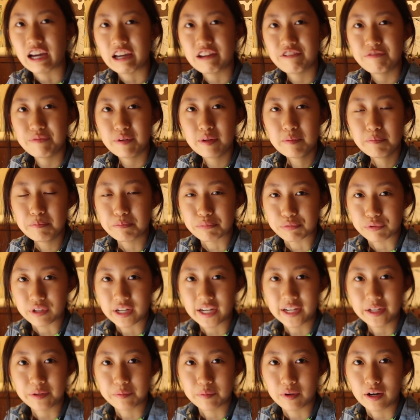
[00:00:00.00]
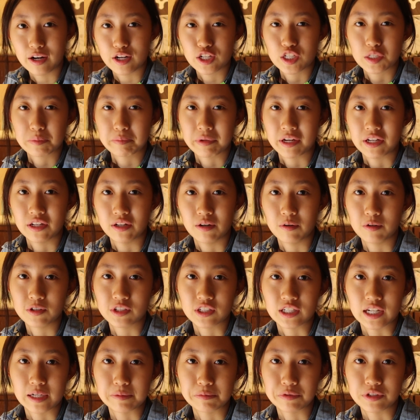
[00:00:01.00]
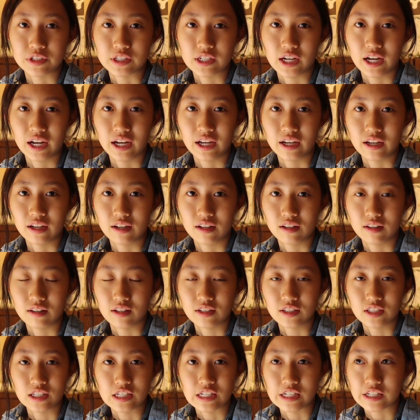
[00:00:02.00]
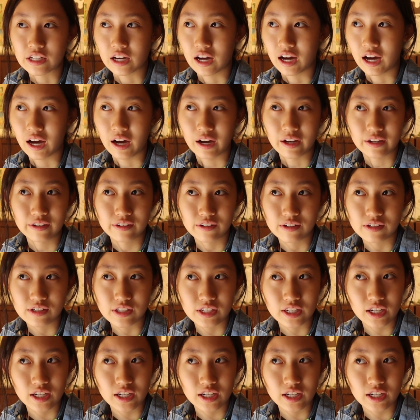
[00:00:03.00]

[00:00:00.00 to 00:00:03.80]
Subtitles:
I've been brainwashed by No Time to Die this entire